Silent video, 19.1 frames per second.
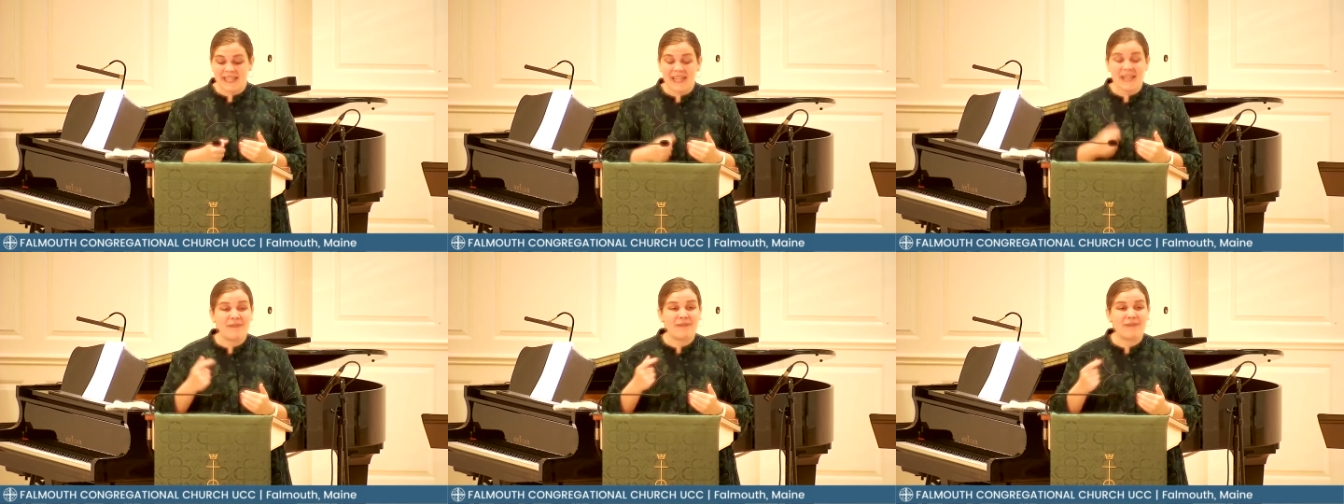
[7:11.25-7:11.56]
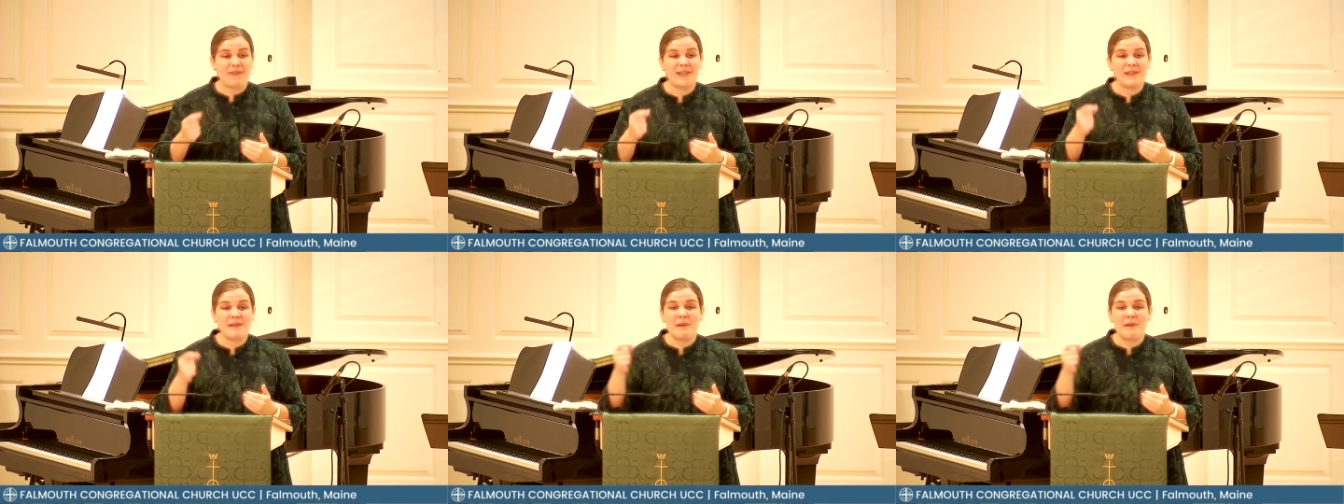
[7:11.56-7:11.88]

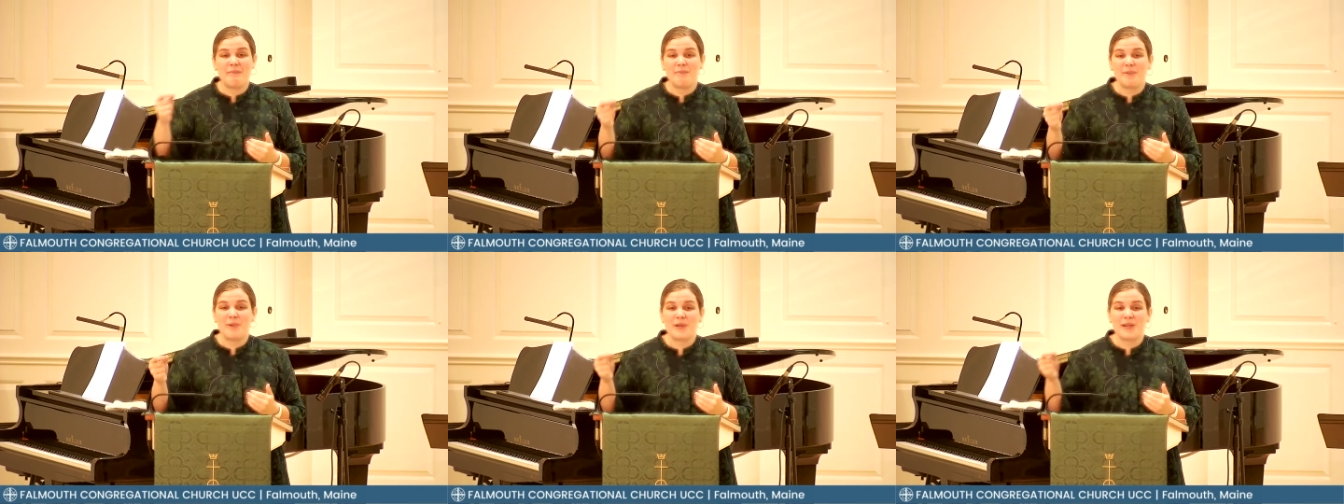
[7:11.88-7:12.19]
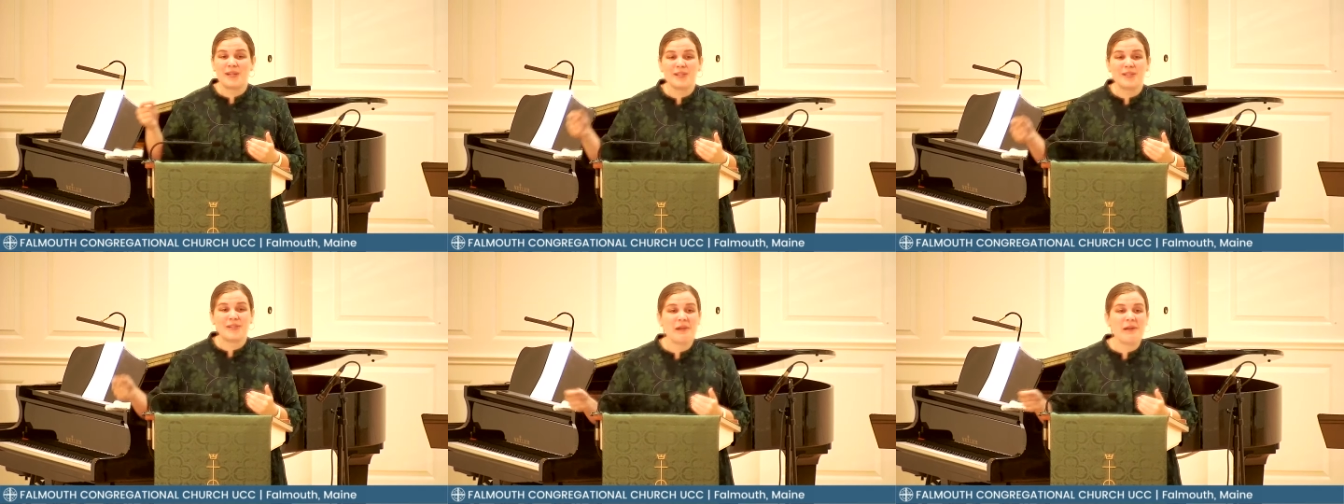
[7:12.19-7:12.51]
even more
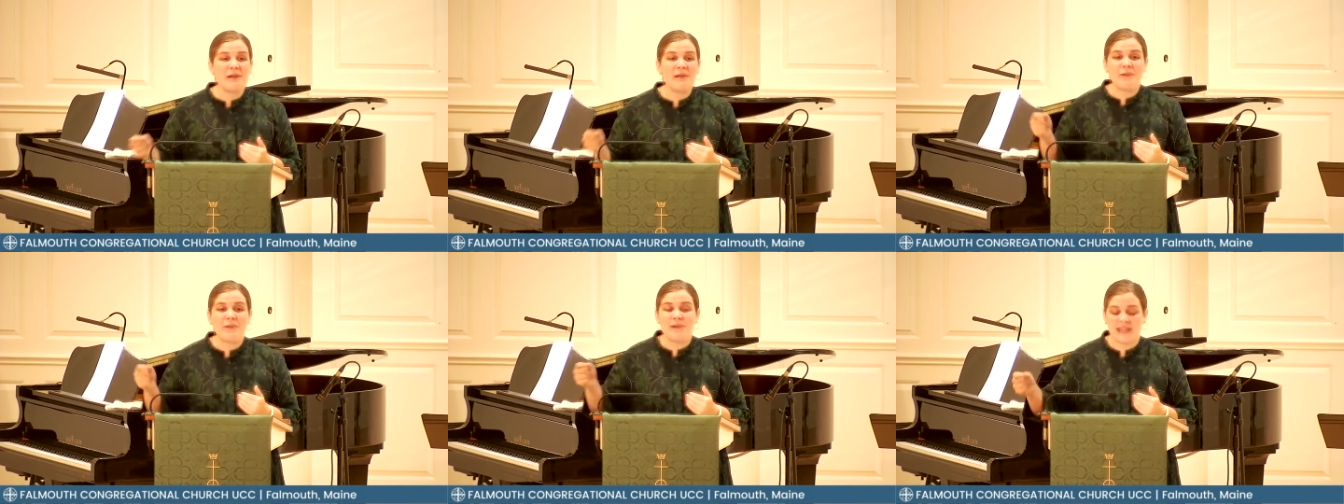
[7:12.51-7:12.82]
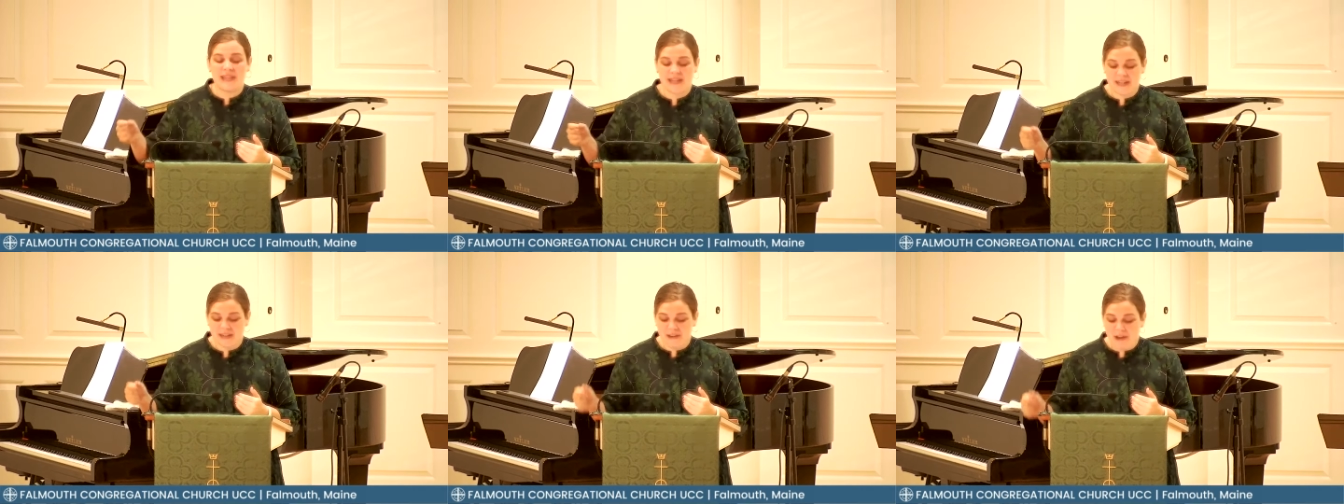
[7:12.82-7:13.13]
so than it